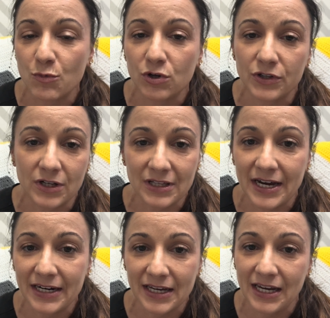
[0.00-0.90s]
or a little
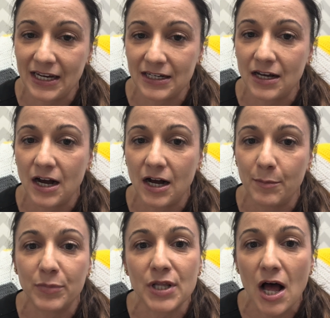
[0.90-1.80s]

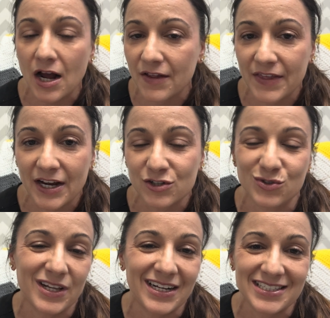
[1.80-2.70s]
lidocaine block there so
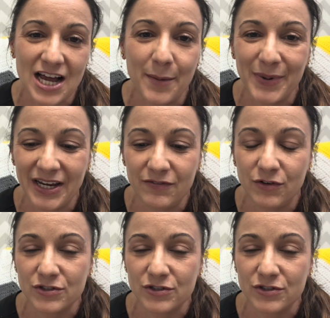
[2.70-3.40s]
that it's not painful.